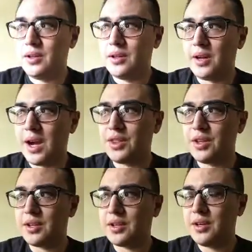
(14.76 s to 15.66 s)
I
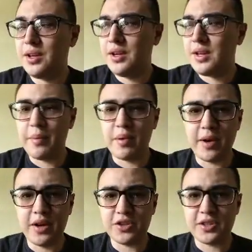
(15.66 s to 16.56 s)
think Ebony
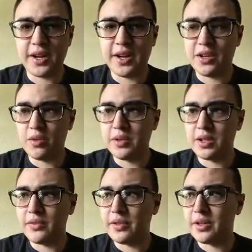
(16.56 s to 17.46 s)
Maw just got a little bit
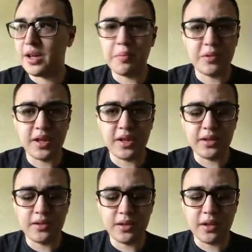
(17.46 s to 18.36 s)
of an
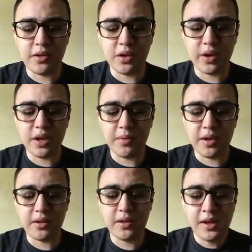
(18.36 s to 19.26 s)
update, if you know what I
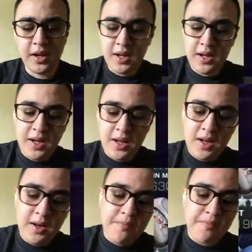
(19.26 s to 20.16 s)

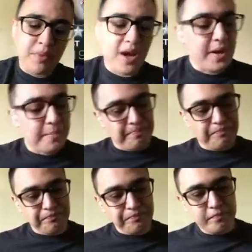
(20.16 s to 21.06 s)
mean. But hey,
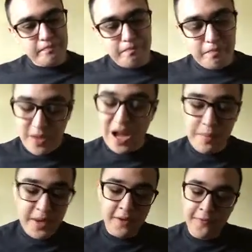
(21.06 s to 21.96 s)
I'm
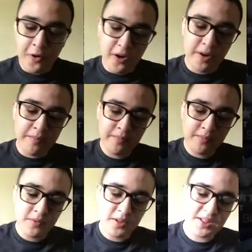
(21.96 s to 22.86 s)
here for it.
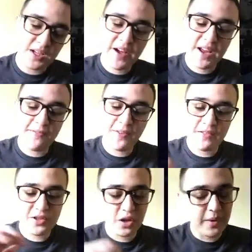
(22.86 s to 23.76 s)
Because I've had a
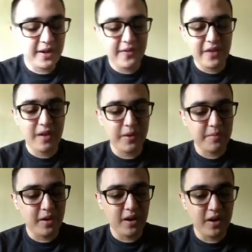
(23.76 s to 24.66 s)
5-star rank 5 Ebony
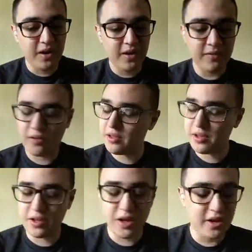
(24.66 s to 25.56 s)
Maw for the
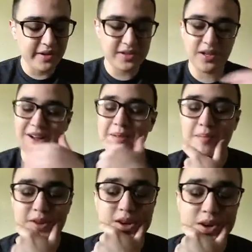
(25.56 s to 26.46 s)
longest time,
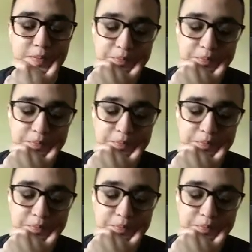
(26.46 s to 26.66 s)
man.